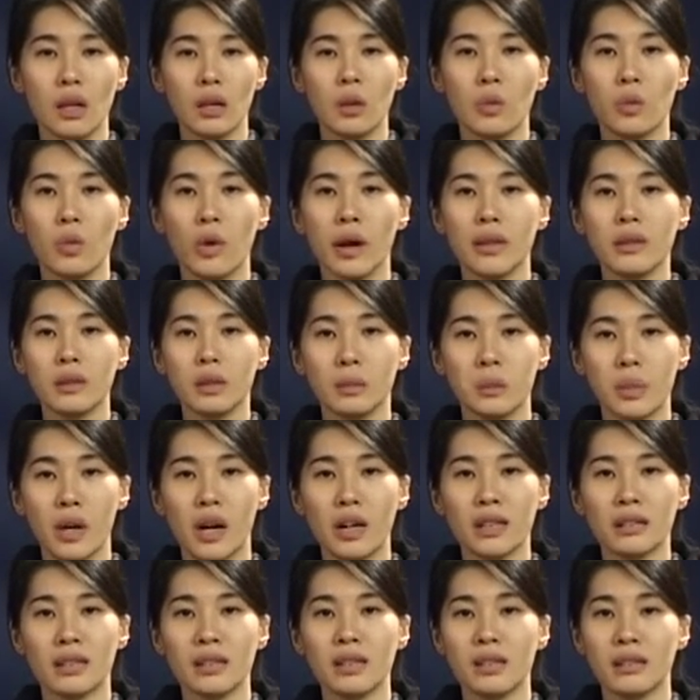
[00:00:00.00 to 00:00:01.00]
what the
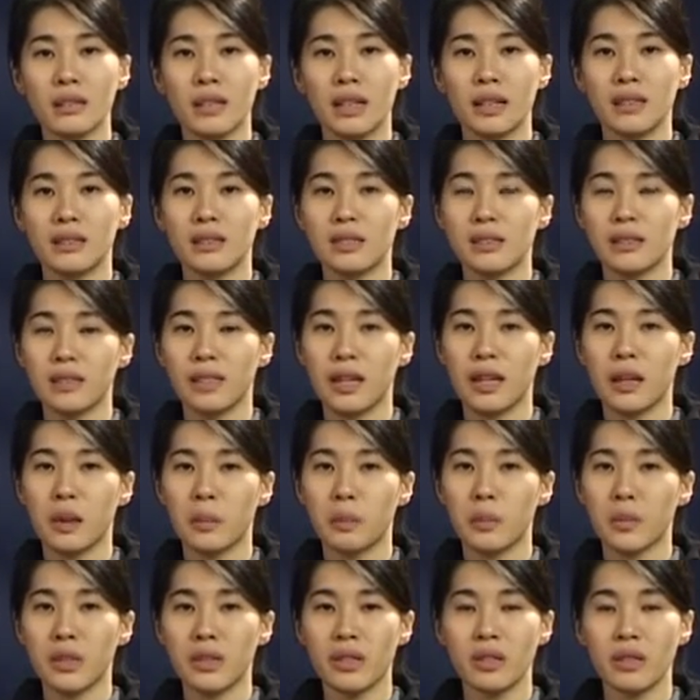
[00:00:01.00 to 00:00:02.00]
party does is that
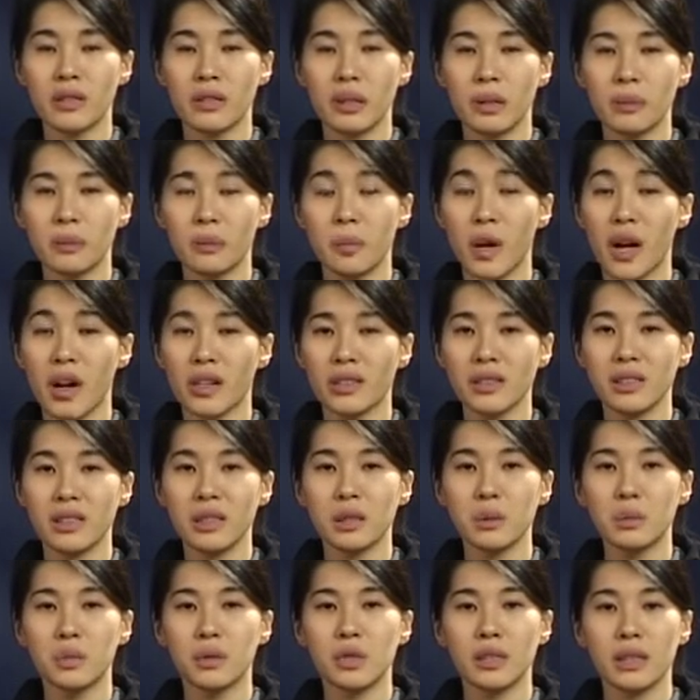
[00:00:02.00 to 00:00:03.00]
the
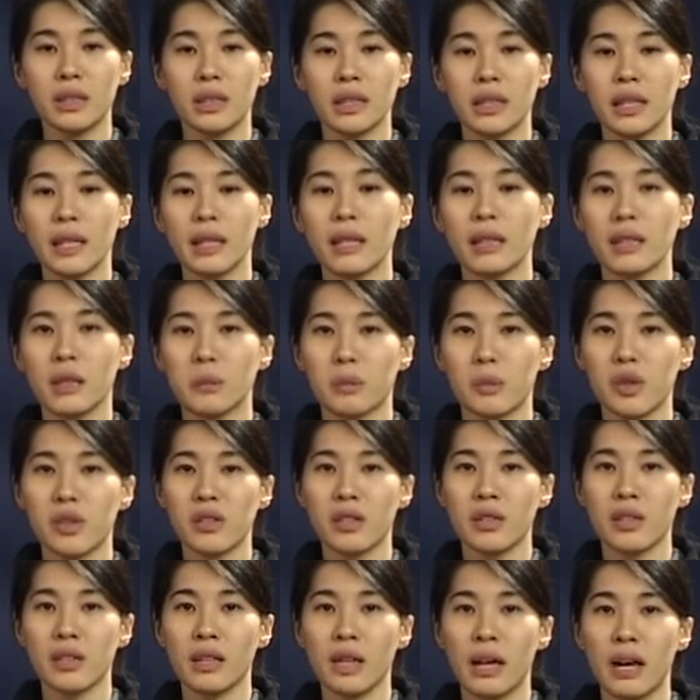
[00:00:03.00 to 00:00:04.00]
party would kick the
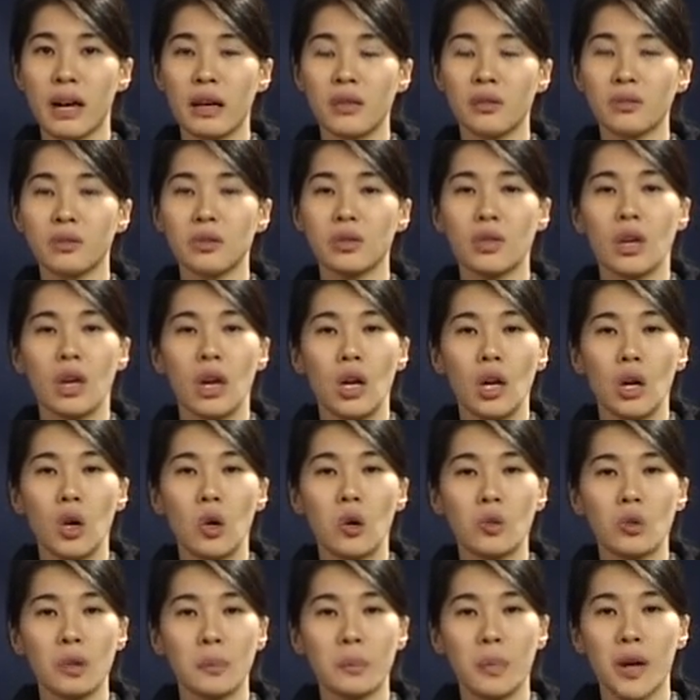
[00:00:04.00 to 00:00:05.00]
person out,
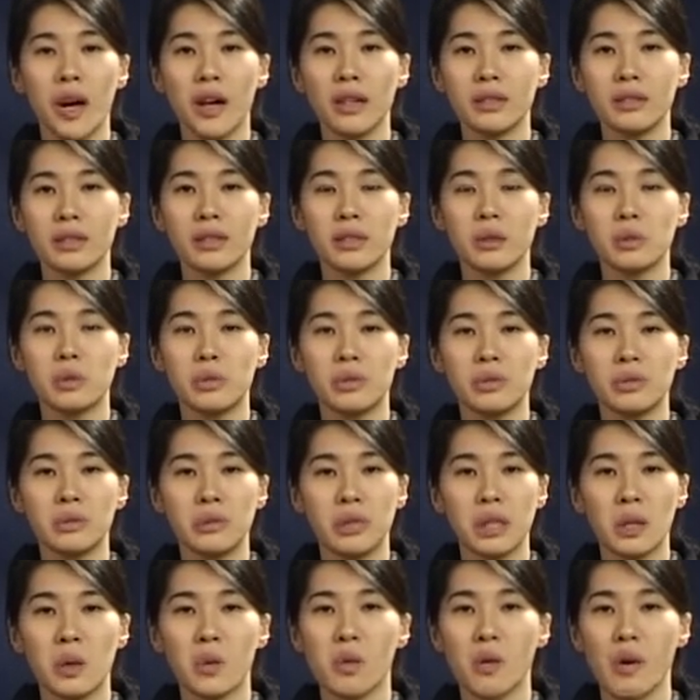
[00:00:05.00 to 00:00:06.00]
or the party would
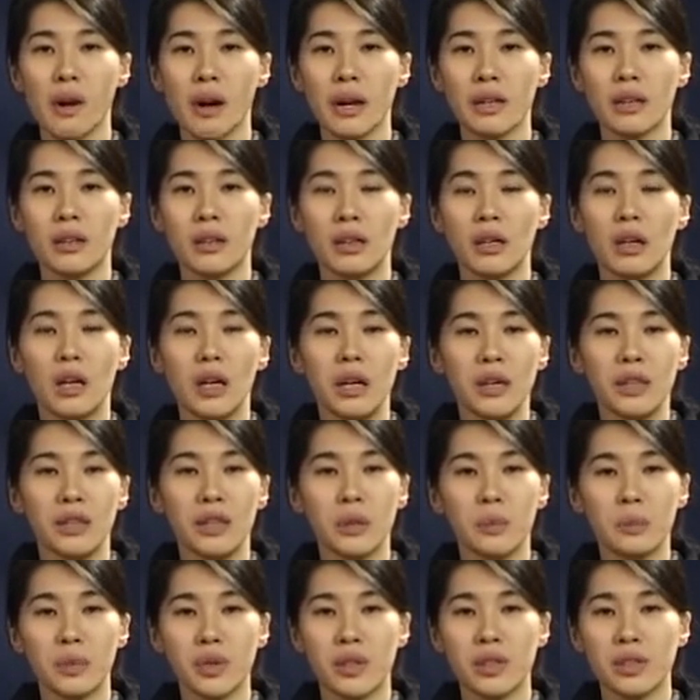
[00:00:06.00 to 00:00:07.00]
require
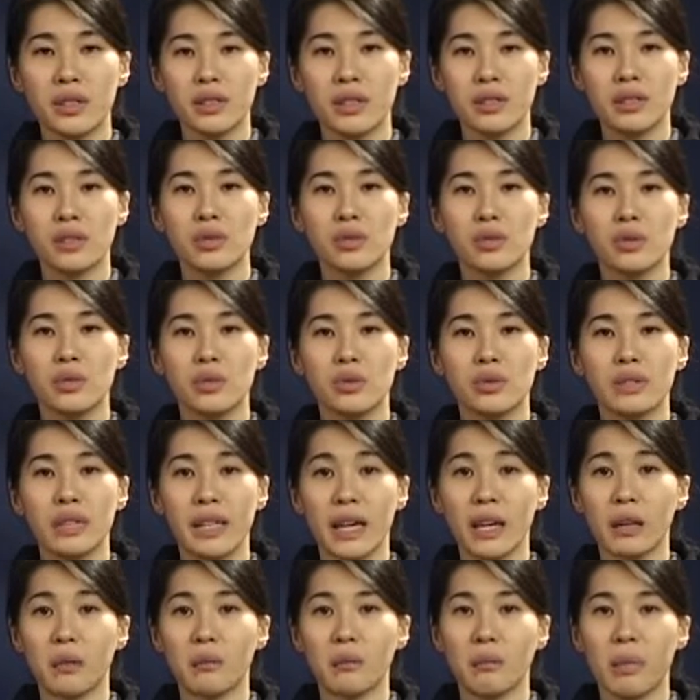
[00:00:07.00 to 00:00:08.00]
the person to
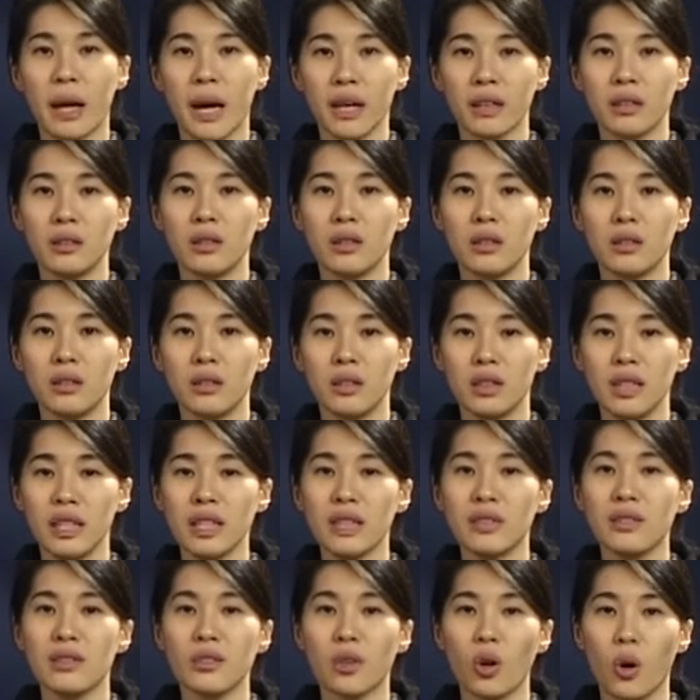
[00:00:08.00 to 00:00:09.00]
take back
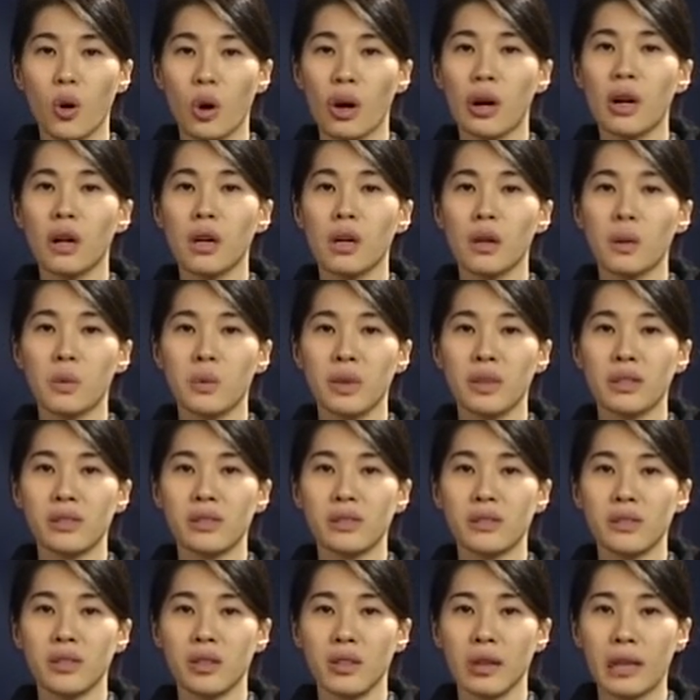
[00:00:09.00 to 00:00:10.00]
his or her
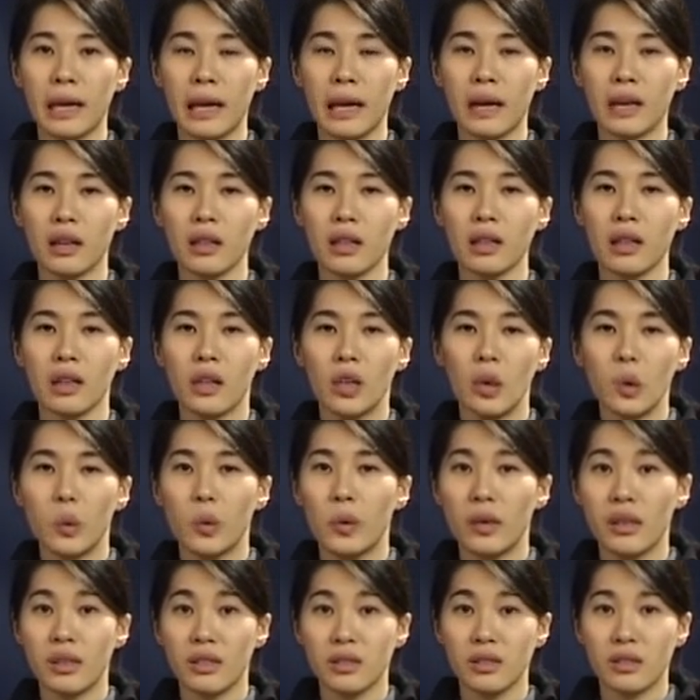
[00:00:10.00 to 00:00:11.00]
words, okay?
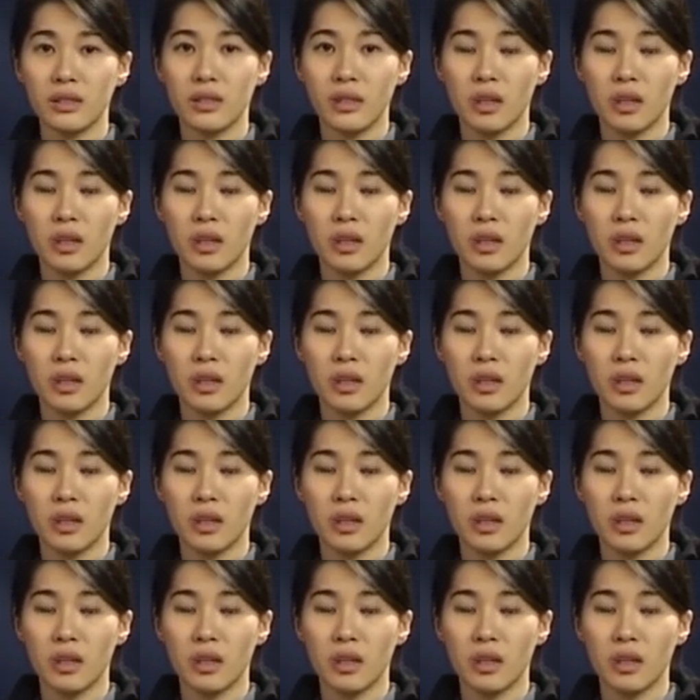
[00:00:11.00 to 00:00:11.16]
When